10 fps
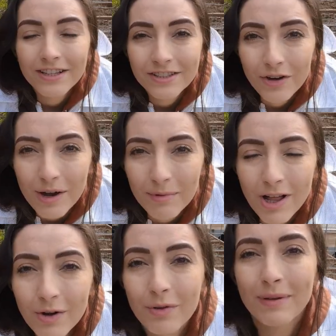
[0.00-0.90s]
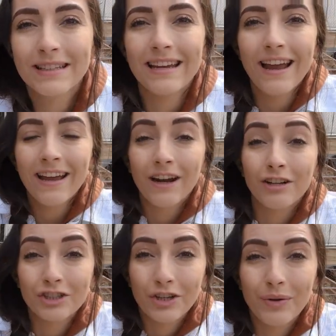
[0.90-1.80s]
So come along with me today and
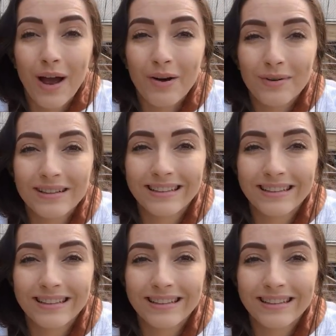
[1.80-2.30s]
I'll show you how.